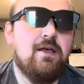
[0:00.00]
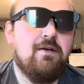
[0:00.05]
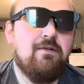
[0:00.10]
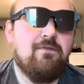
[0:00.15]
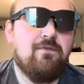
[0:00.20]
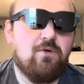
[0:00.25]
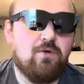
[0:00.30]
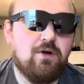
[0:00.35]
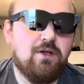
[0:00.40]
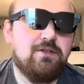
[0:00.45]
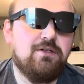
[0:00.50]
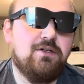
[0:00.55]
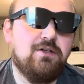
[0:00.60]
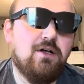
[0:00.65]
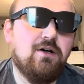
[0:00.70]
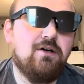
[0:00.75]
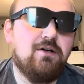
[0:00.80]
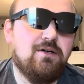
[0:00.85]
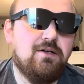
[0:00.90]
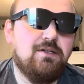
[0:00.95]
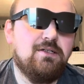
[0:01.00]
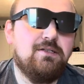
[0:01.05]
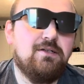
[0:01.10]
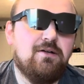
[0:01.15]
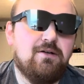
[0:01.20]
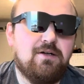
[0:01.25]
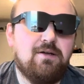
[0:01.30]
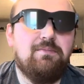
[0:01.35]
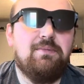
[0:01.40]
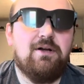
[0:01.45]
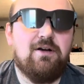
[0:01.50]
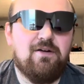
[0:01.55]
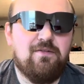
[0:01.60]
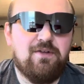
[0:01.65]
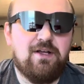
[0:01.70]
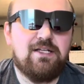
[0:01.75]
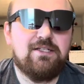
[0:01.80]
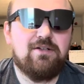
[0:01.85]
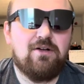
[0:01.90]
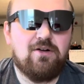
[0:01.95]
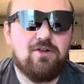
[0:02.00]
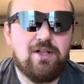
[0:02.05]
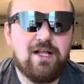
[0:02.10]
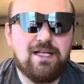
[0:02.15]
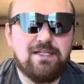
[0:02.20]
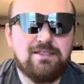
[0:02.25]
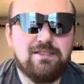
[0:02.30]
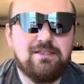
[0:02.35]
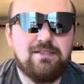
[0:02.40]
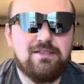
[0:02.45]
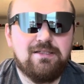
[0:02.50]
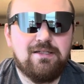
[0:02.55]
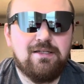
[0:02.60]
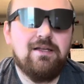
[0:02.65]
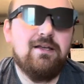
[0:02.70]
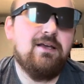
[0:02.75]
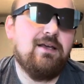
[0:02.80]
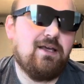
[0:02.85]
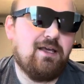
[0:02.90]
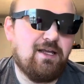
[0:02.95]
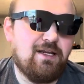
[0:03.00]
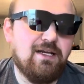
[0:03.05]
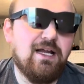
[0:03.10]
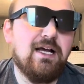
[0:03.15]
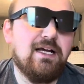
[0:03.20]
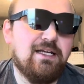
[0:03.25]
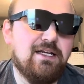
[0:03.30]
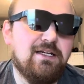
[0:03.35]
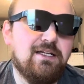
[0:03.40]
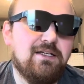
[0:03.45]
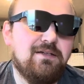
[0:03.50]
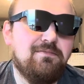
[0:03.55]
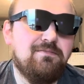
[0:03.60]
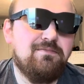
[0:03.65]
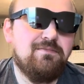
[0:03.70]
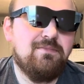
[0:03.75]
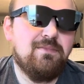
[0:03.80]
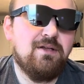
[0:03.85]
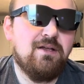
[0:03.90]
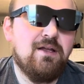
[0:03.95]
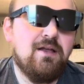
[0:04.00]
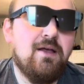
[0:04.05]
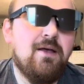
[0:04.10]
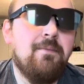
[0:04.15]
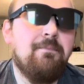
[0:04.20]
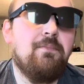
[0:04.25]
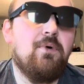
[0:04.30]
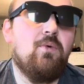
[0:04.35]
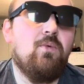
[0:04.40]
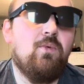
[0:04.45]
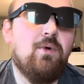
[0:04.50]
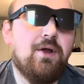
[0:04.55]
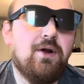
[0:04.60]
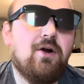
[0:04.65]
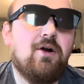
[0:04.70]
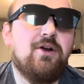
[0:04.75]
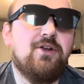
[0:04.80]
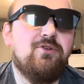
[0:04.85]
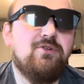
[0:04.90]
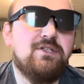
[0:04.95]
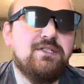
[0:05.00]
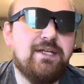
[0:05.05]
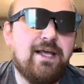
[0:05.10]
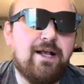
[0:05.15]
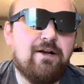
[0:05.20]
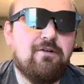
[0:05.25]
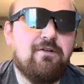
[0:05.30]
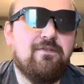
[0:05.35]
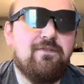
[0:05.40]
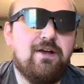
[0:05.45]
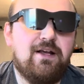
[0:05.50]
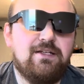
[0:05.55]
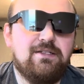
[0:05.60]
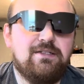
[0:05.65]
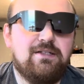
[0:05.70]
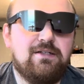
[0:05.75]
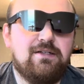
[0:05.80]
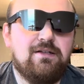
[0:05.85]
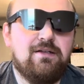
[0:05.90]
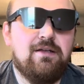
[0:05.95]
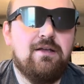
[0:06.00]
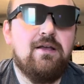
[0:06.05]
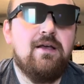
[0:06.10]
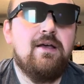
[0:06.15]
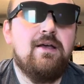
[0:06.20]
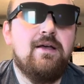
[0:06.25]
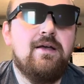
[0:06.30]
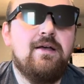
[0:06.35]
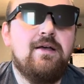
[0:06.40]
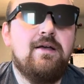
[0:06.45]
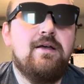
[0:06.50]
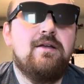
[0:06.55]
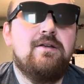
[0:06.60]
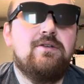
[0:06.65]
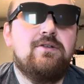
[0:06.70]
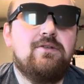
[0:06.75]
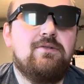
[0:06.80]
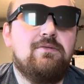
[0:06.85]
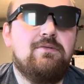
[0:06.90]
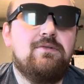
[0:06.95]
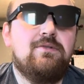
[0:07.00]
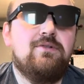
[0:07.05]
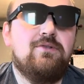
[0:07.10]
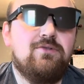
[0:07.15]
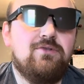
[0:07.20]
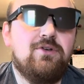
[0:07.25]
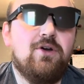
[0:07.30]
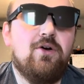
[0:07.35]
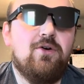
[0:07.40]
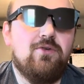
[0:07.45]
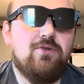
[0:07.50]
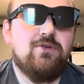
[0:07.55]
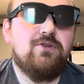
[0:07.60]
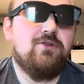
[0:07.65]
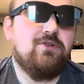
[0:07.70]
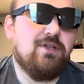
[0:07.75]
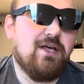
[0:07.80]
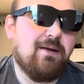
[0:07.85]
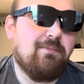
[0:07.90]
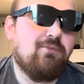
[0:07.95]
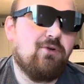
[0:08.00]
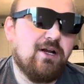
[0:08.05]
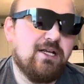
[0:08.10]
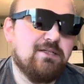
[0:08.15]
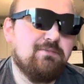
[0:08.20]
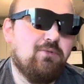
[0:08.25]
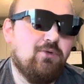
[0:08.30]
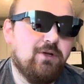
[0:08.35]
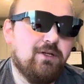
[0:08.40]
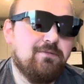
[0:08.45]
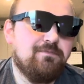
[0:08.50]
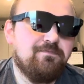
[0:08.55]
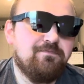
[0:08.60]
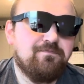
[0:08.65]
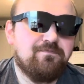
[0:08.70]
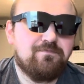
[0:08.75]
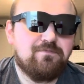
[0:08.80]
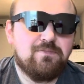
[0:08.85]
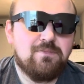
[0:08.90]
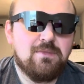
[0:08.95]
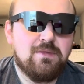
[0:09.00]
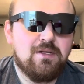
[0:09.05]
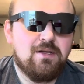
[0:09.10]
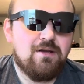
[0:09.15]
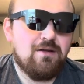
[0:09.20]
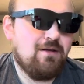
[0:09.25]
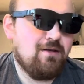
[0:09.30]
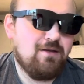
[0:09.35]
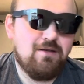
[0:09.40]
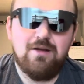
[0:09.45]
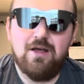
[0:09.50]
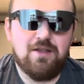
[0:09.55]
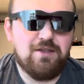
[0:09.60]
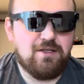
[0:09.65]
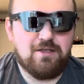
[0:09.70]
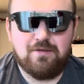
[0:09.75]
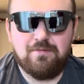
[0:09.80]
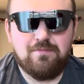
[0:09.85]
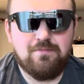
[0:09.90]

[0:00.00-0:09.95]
$400 on a pair of XR glasses, and I get it. But what are you sacrificing to go to that price point? Nothing.